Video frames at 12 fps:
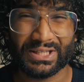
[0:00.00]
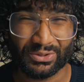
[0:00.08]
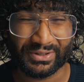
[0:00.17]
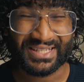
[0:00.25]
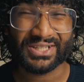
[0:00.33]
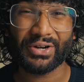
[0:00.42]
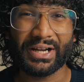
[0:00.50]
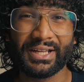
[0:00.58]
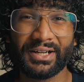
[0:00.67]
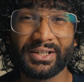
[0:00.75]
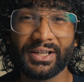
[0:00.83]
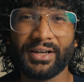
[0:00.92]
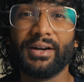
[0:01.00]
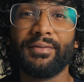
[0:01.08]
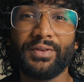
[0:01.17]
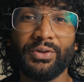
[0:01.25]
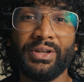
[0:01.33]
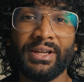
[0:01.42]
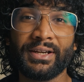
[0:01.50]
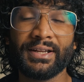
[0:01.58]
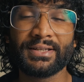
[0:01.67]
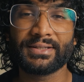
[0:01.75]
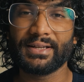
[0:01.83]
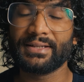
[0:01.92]
So this criteria of
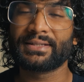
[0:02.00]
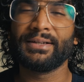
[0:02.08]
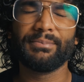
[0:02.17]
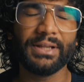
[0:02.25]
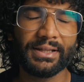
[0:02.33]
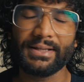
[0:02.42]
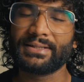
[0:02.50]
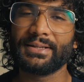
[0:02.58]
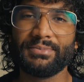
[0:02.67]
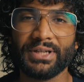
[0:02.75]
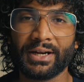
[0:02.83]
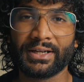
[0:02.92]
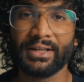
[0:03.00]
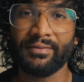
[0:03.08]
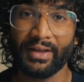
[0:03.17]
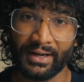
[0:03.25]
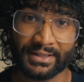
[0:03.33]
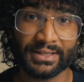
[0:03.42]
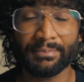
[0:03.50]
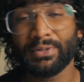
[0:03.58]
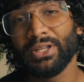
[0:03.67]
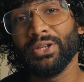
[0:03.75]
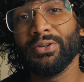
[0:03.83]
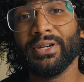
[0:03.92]
uniqueness is completely subjective and it's up
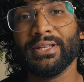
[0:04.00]
to you to